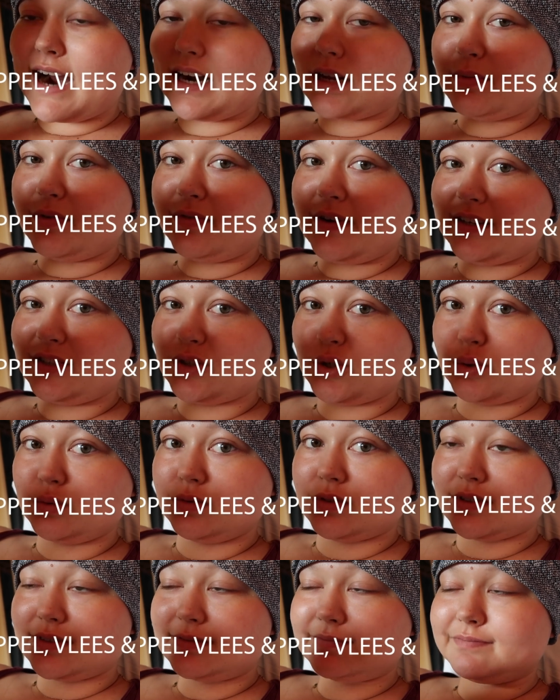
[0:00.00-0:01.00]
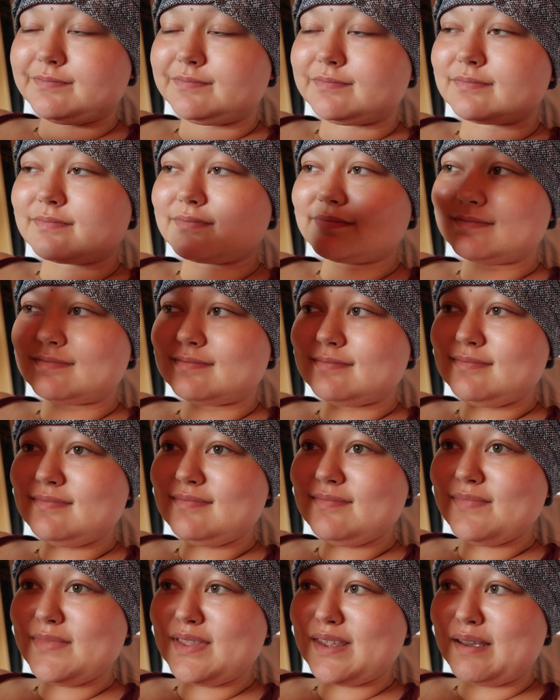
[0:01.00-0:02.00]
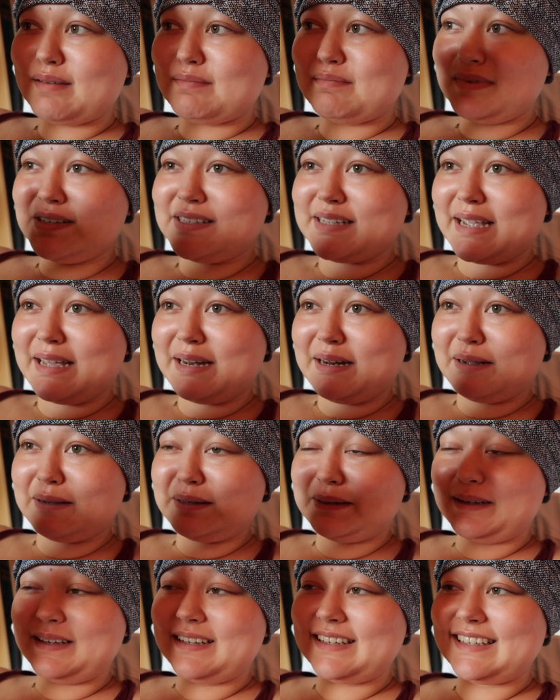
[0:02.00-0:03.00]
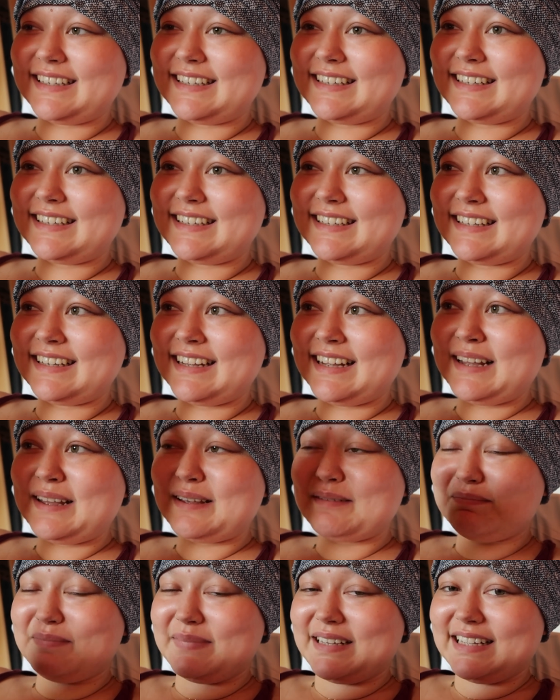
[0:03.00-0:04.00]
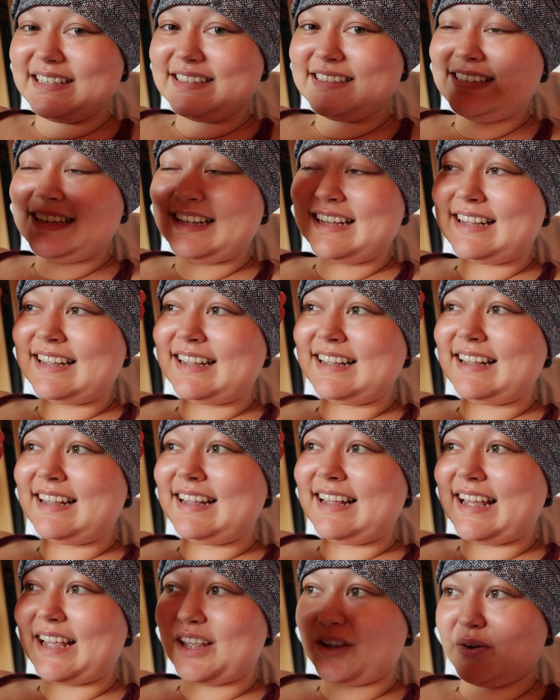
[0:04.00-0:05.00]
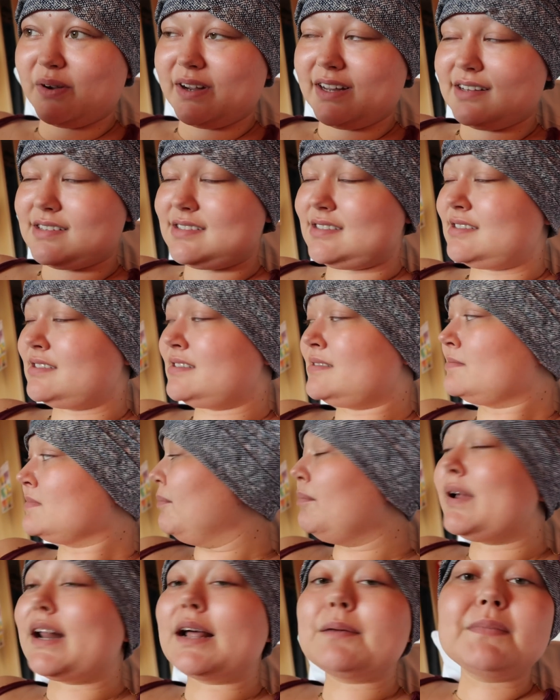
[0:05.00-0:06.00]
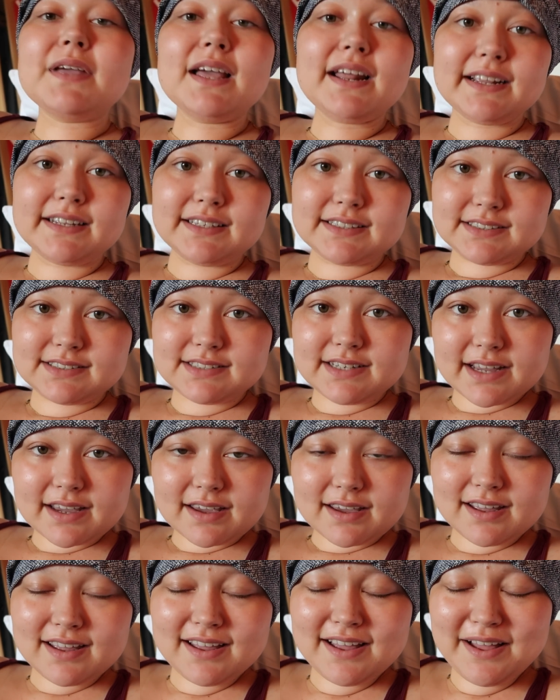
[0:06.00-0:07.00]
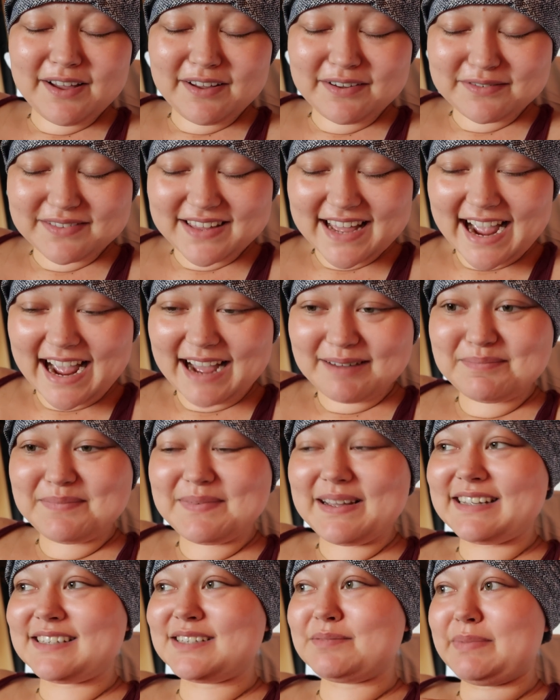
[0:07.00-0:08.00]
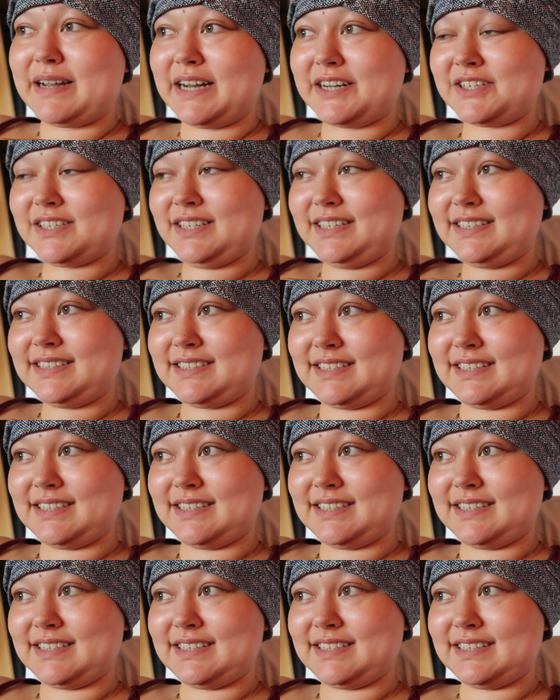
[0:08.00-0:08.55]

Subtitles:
aardappelvlees en groenten, potato, meat, and greens. But I'm getting sick of that, especially